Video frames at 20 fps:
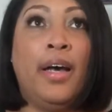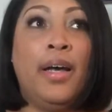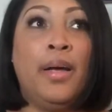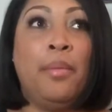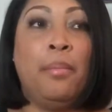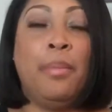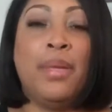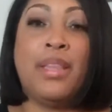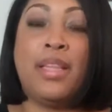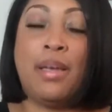
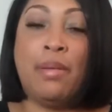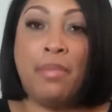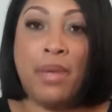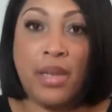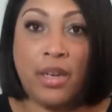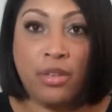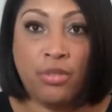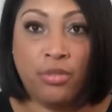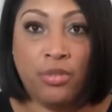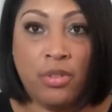But they made
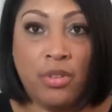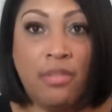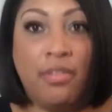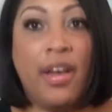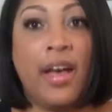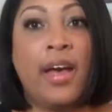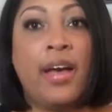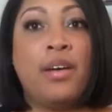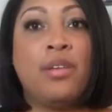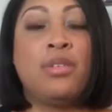it through the
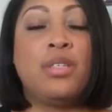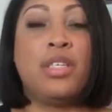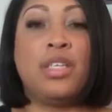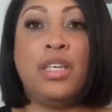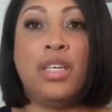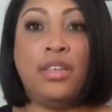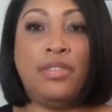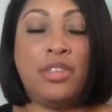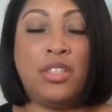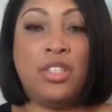vows. He
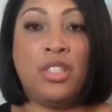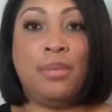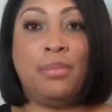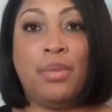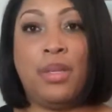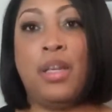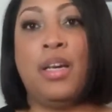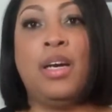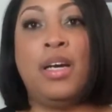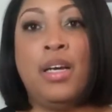even jumped
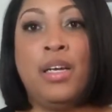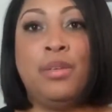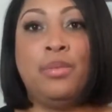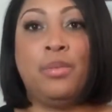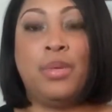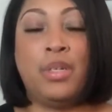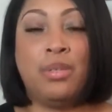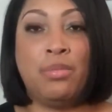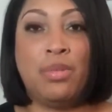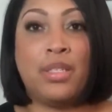the gun
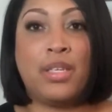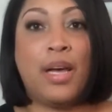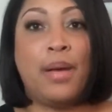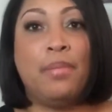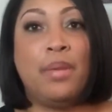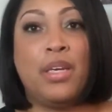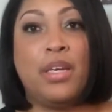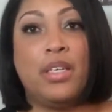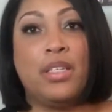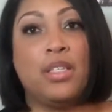when it was time
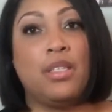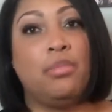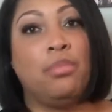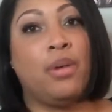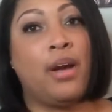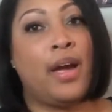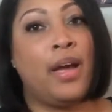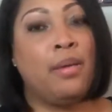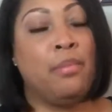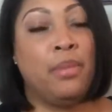to kiss the
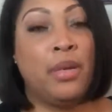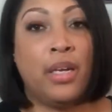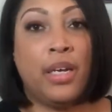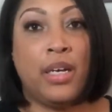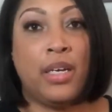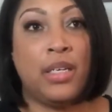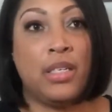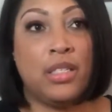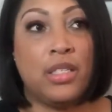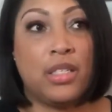bride,
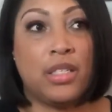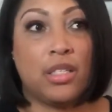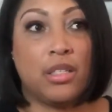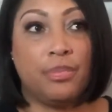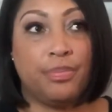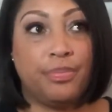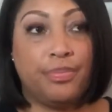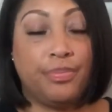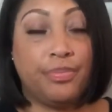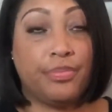because
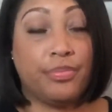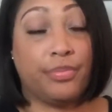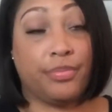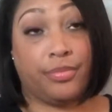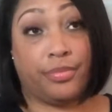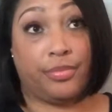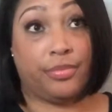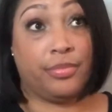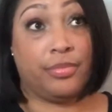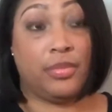
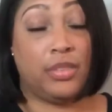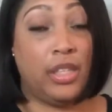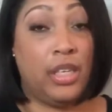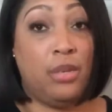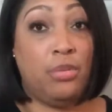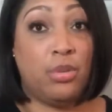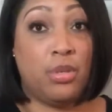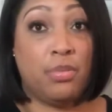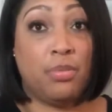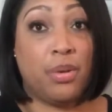he
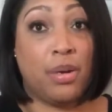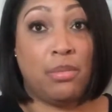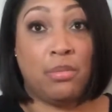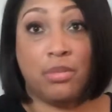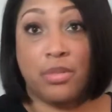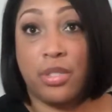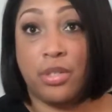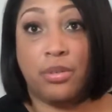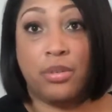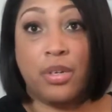was probably
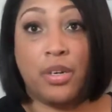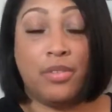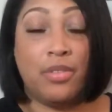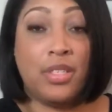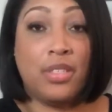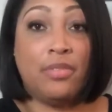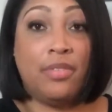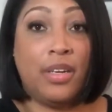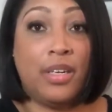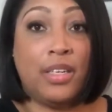so
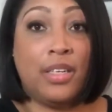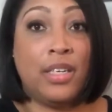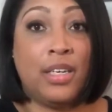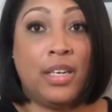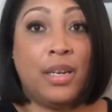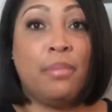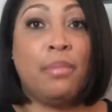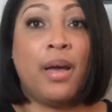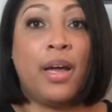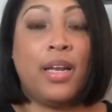nervous and ready to get
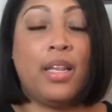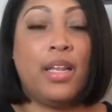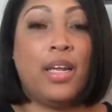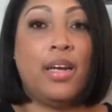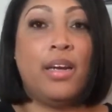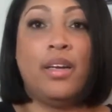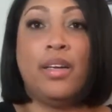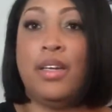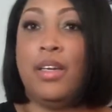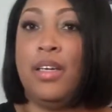up out of
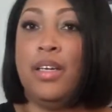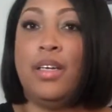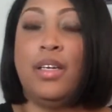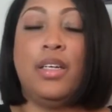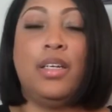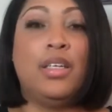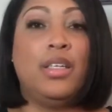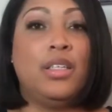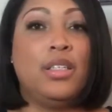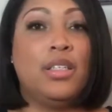there.
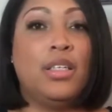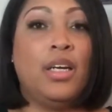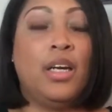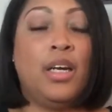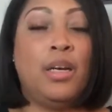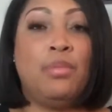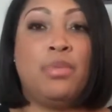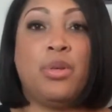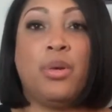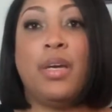
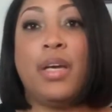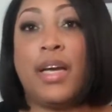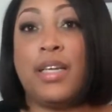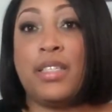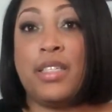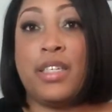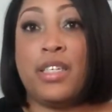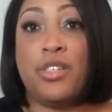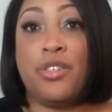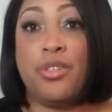So he got to
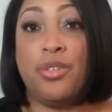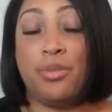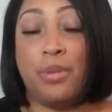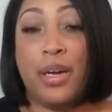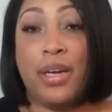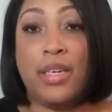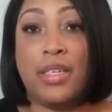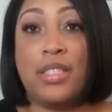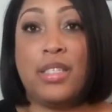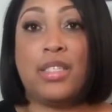kiss her
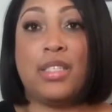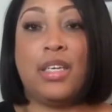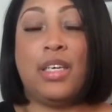twice.